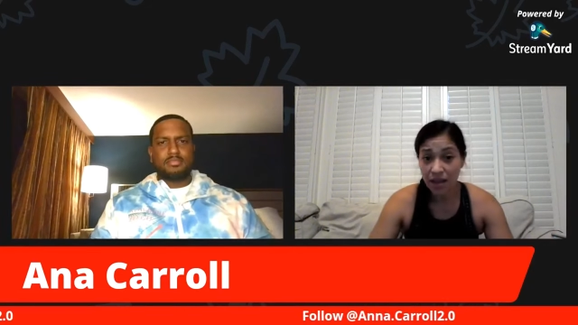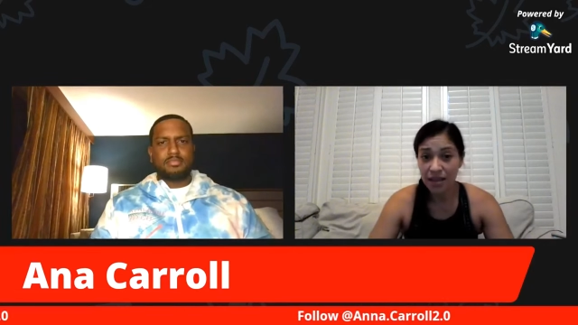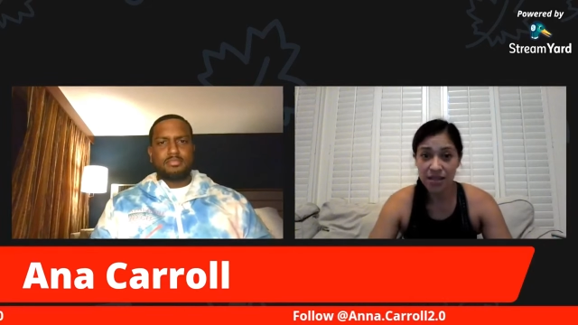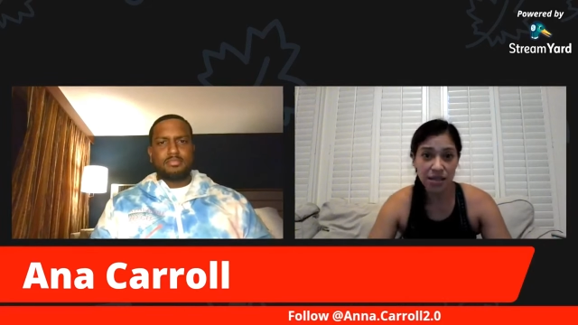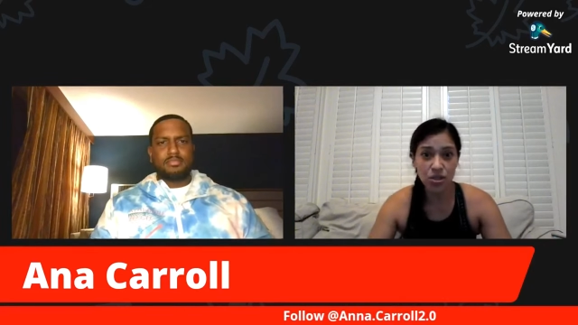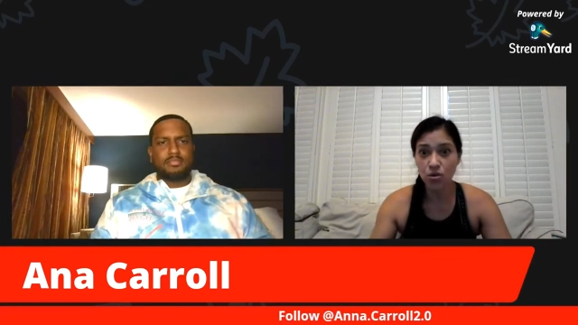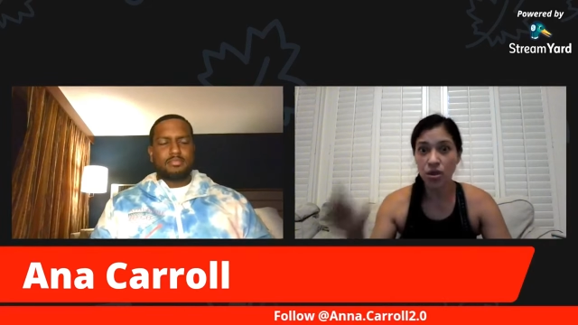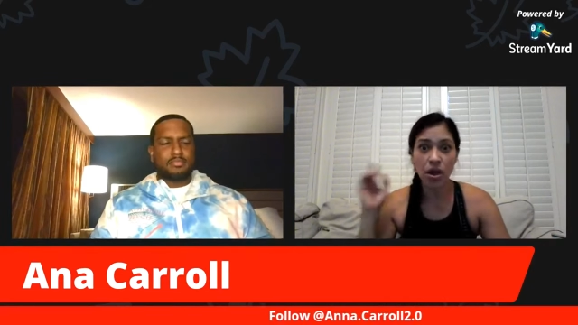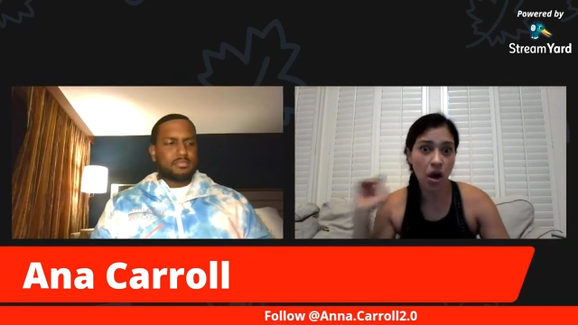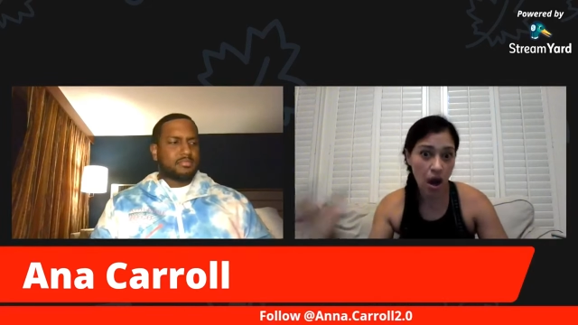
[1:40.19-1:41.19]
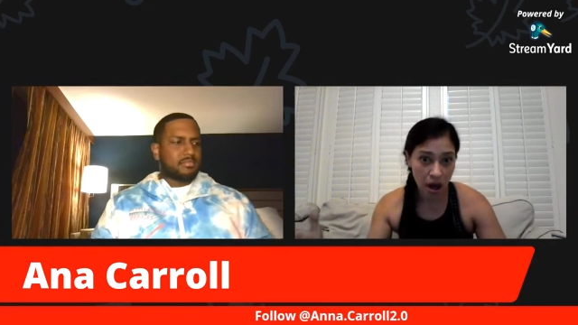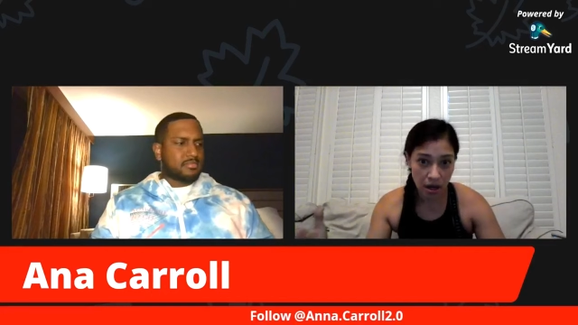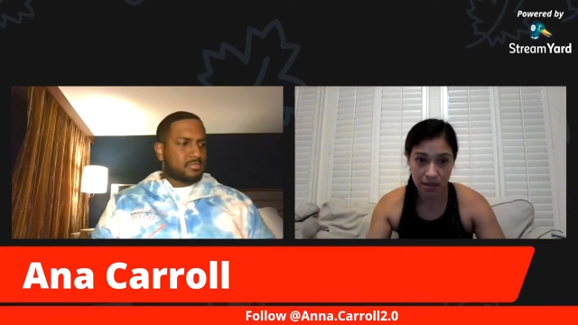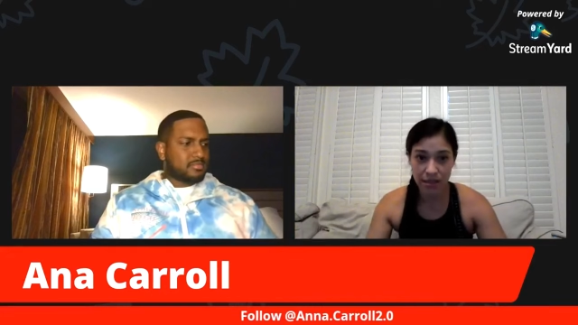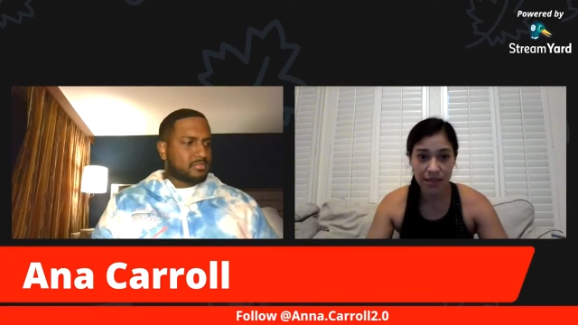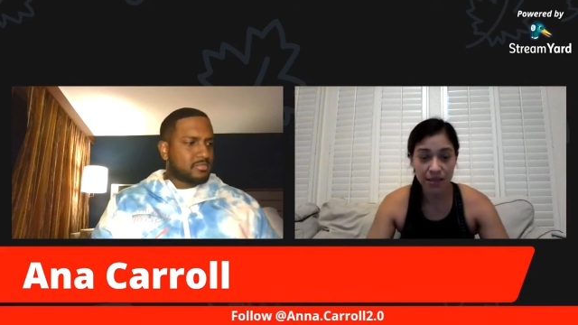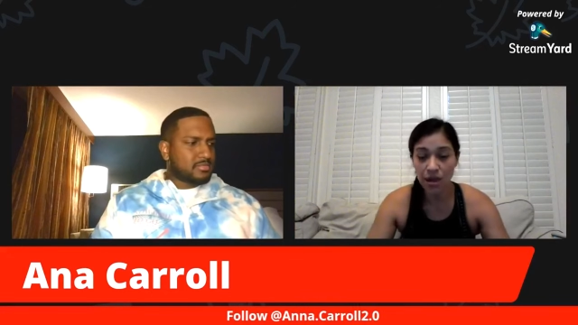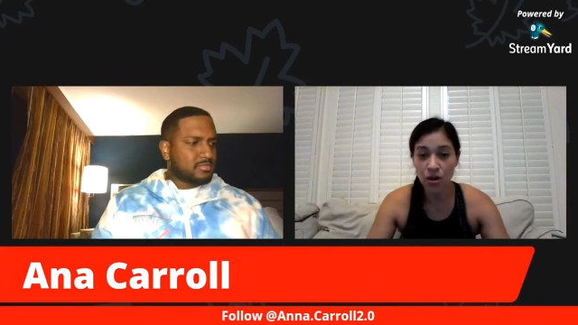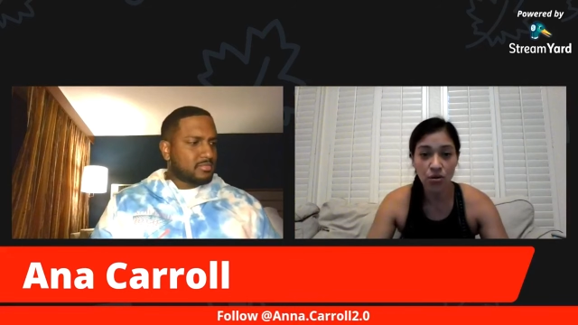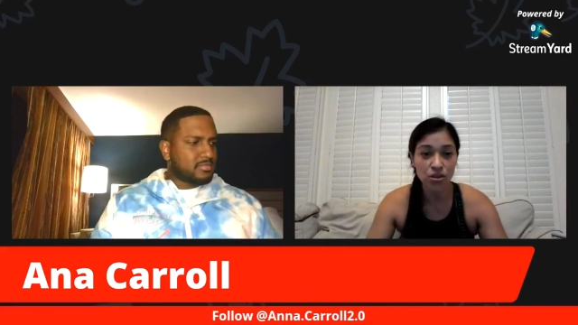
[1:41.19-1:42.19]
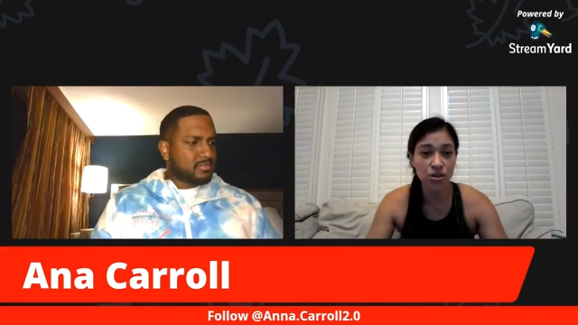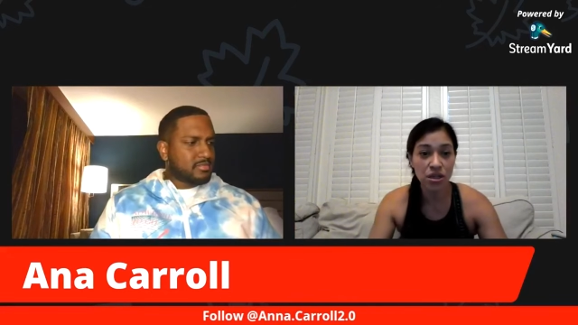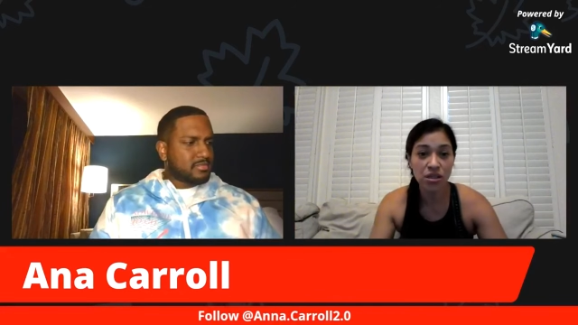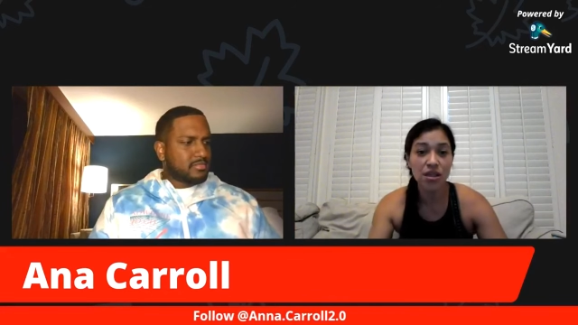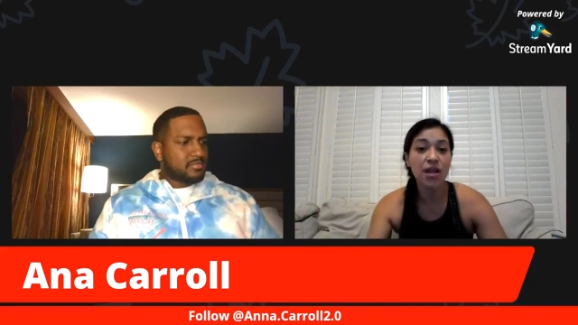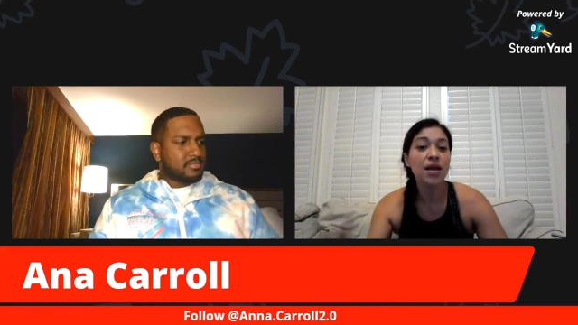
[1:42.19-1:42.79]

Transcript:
Speaker 1: listen to the cars, listen, you know, just